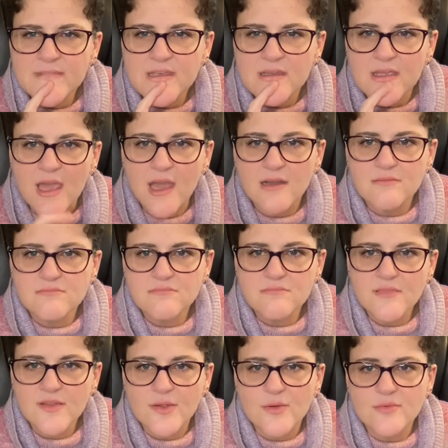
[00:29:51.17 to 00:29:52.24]
Yeah,
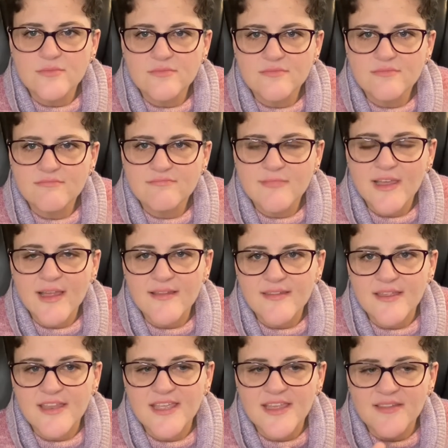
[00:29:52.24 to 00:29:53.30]
so, like I
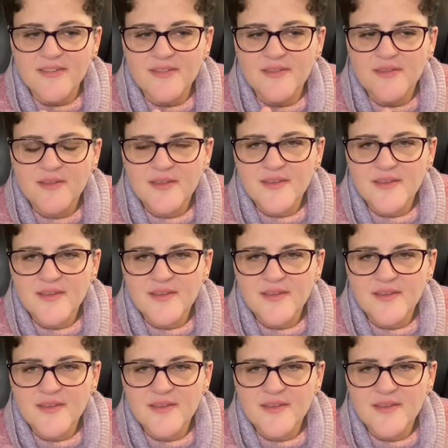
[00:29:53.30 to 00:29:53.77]
said, he's